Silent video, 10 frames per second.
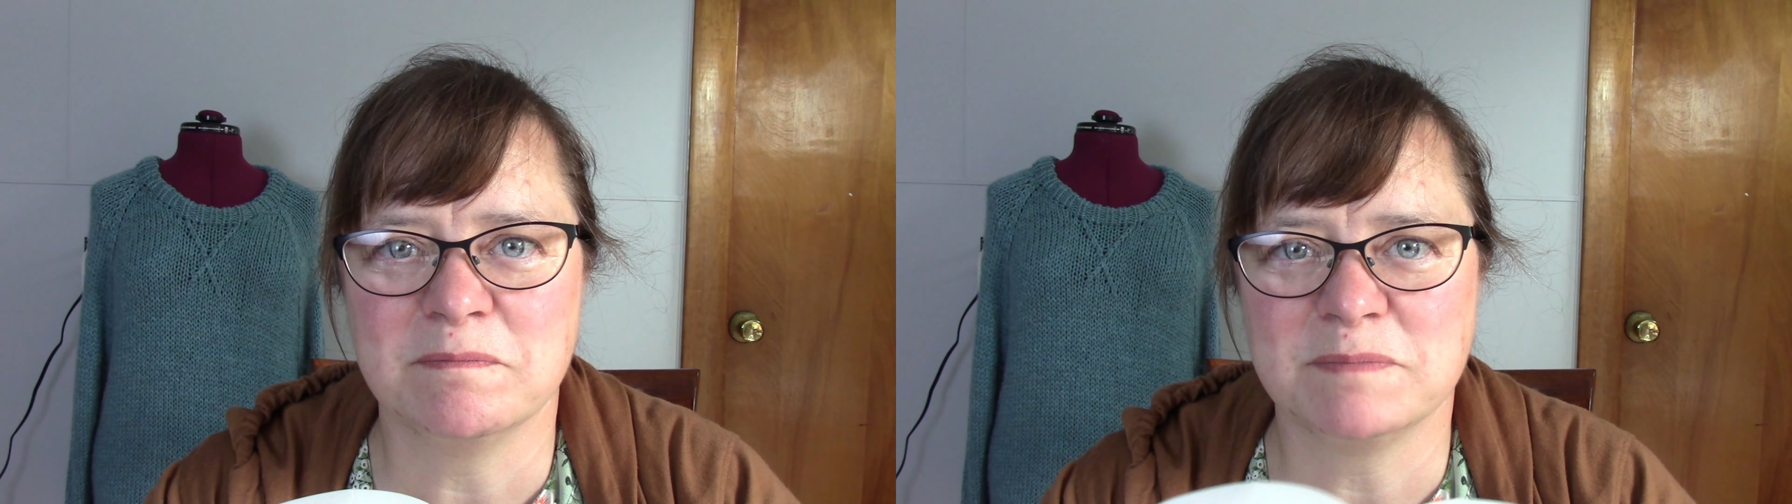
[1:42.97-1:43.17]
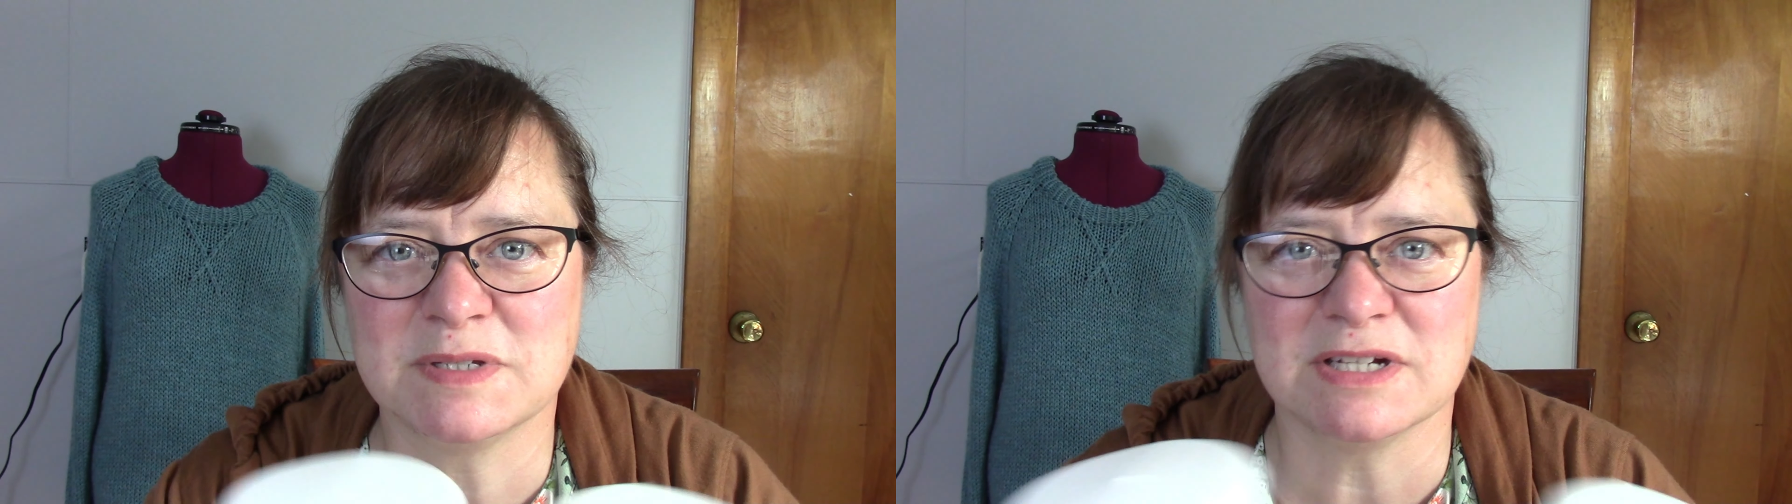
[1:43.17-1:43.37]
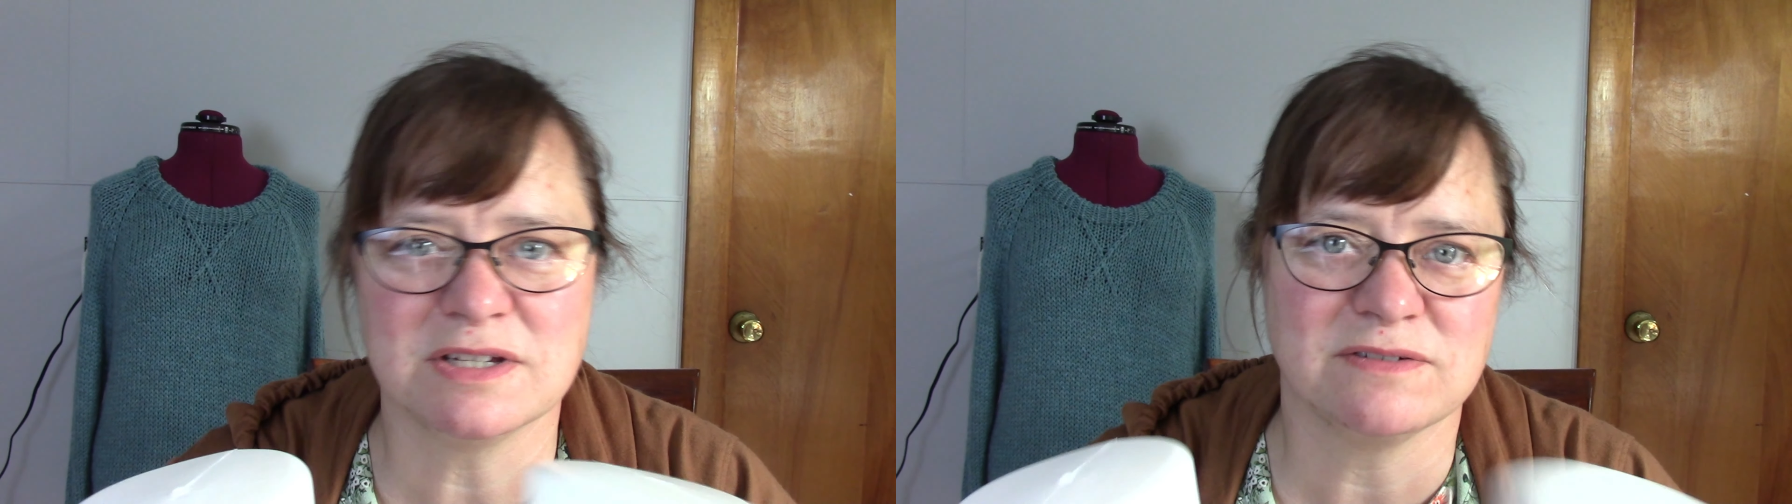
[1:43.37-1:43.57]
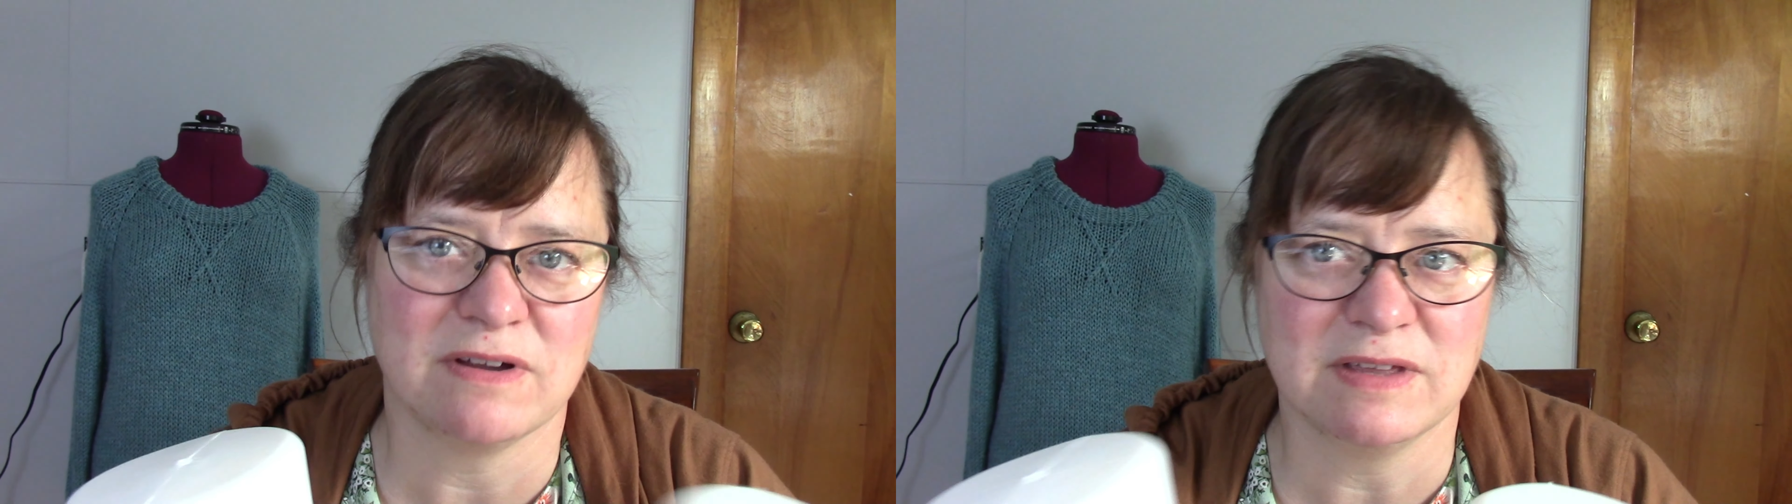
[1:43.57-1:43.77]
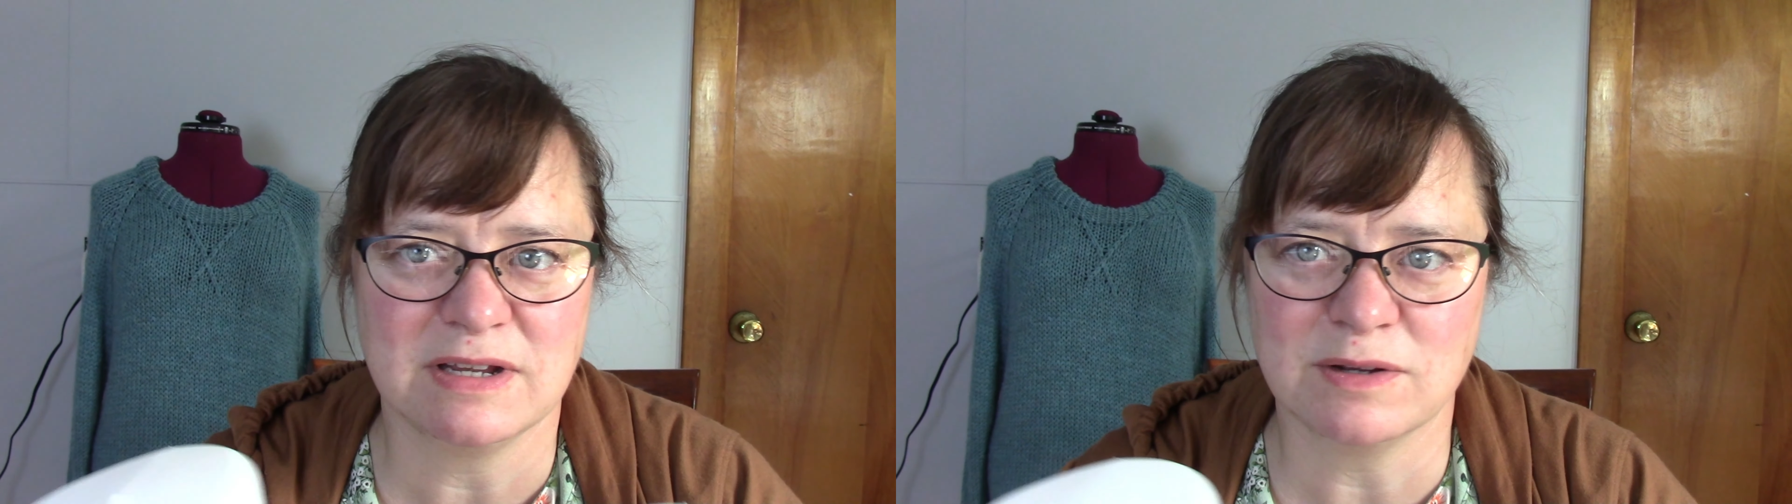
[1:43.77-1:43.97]
stitches
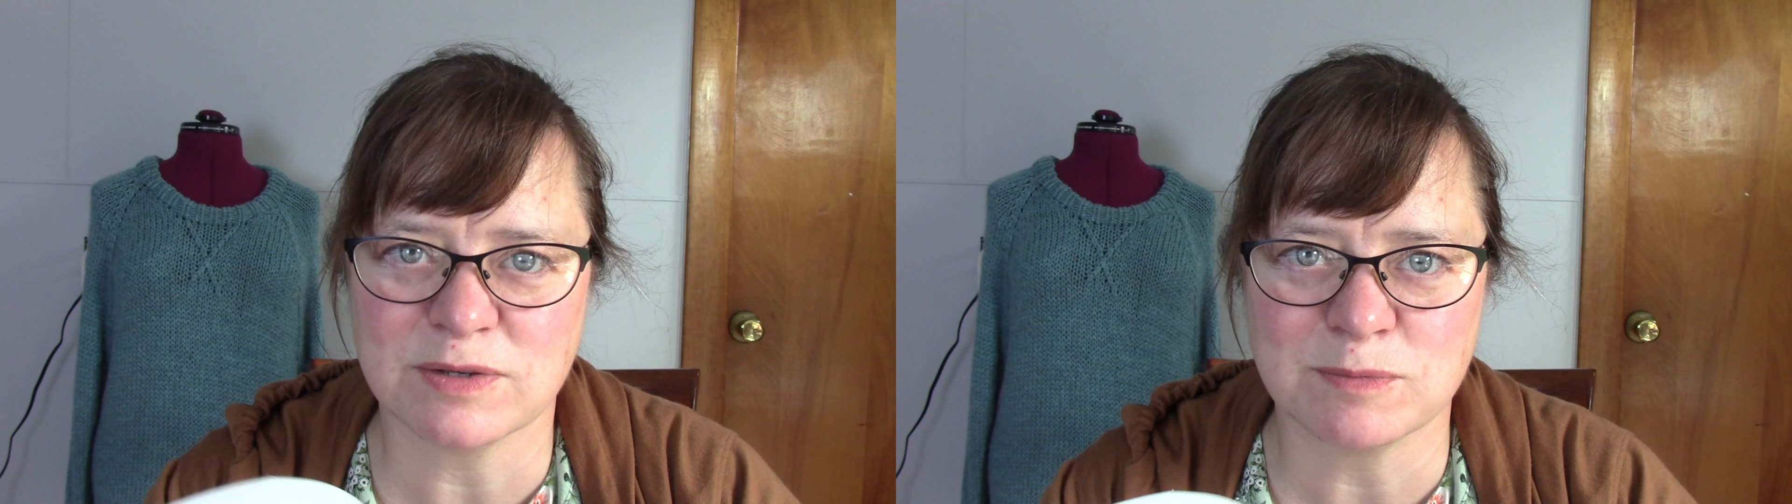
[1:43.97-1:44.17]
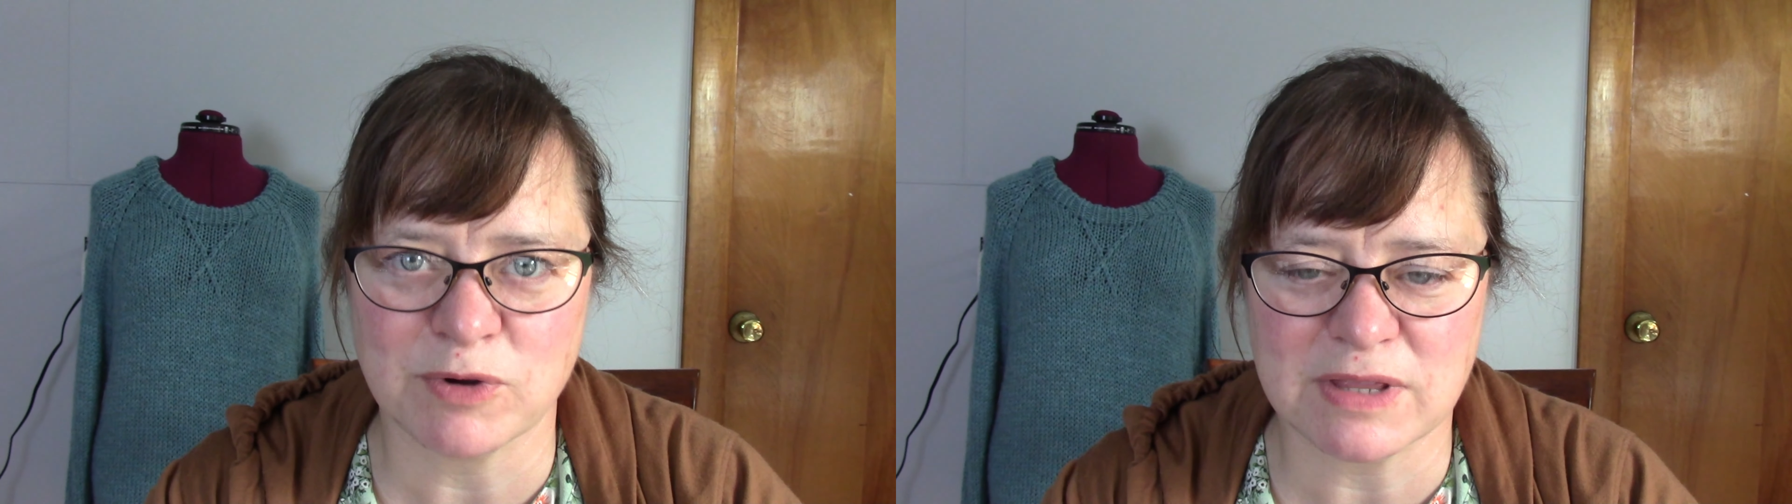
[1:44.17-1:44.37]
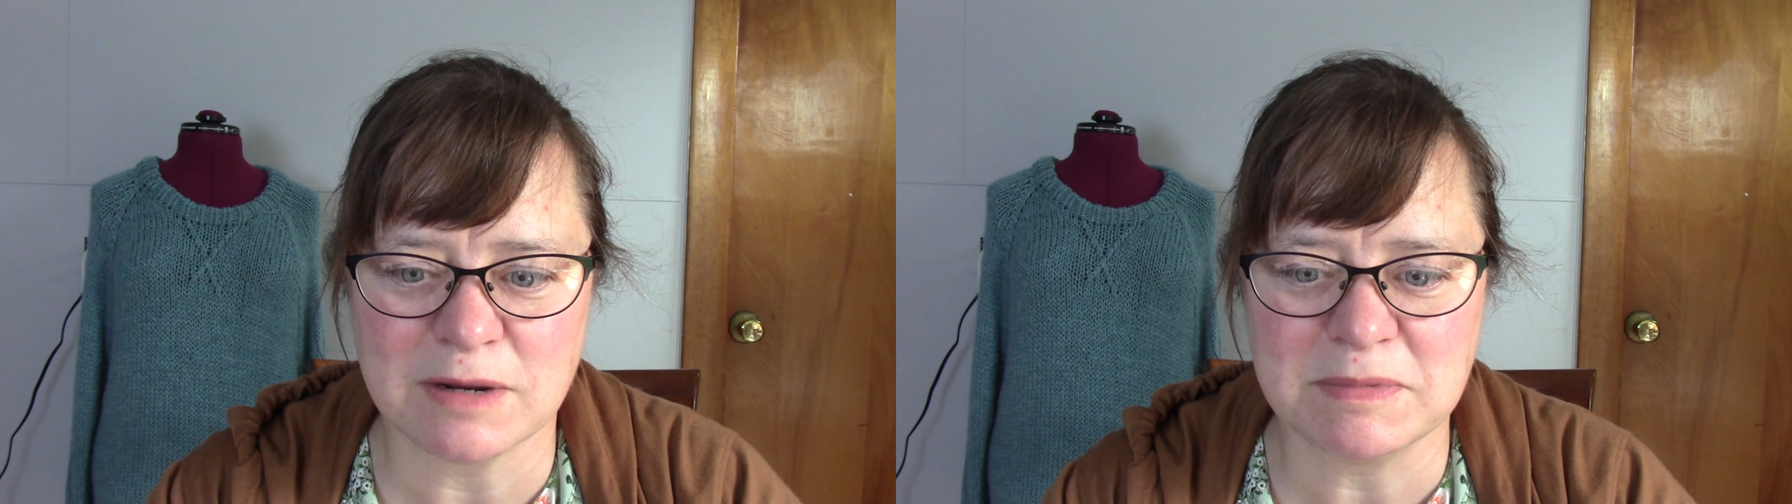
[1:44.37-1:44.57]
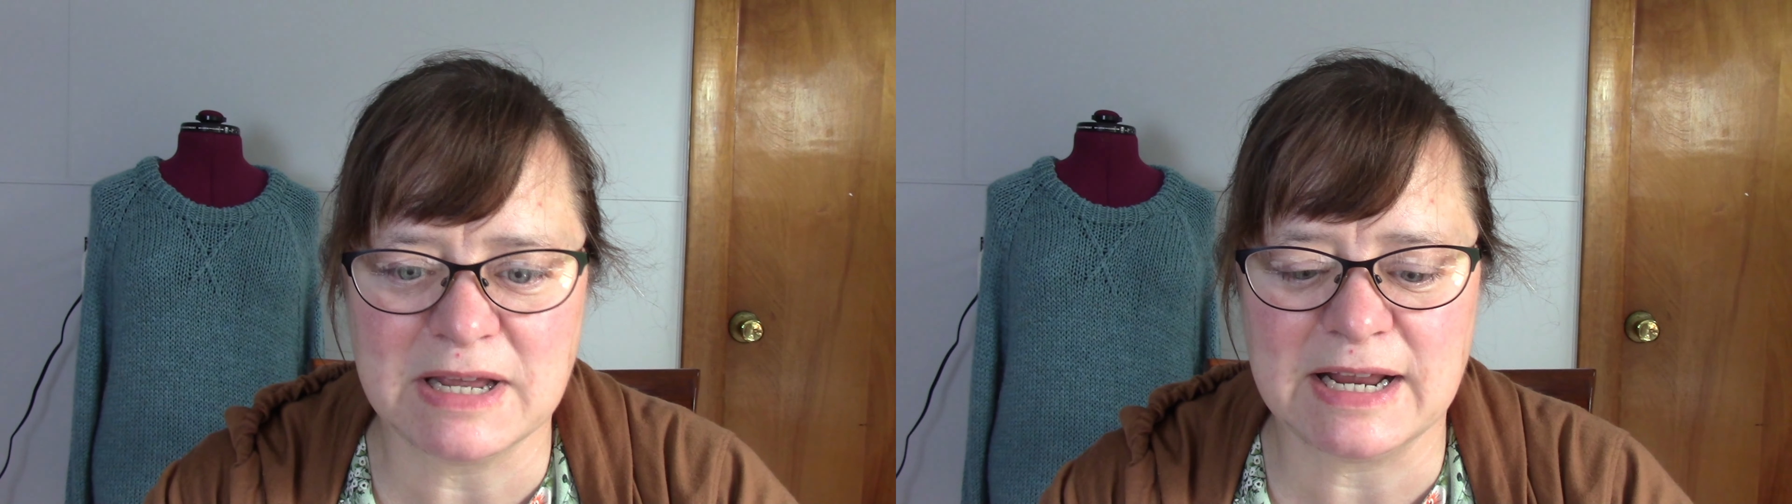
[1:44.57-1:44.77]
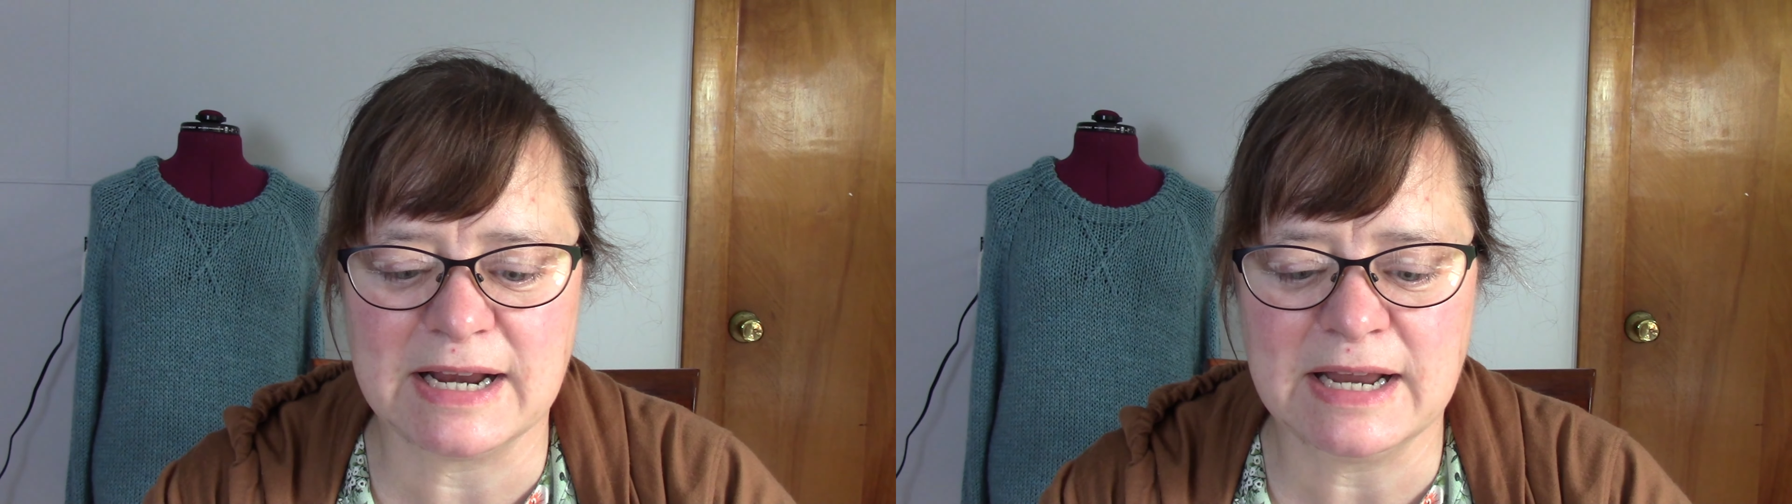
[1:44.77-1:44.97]
around the needles more than I'm
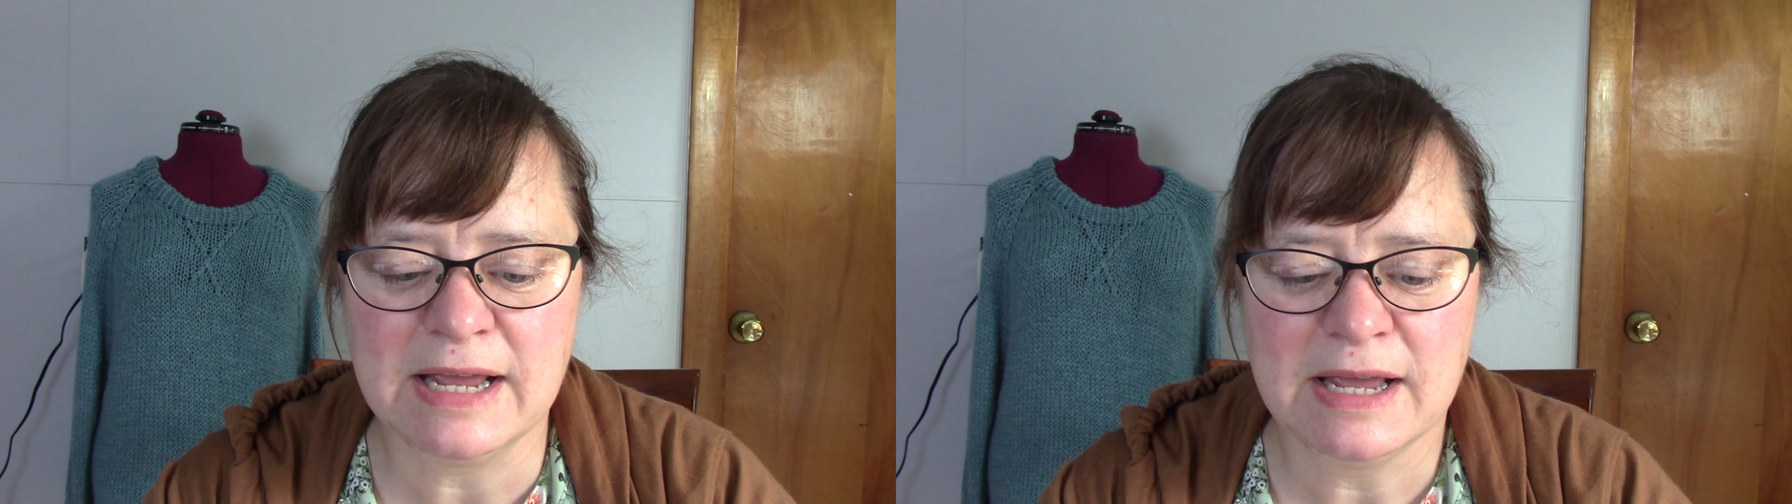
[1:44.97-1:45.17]
knitting.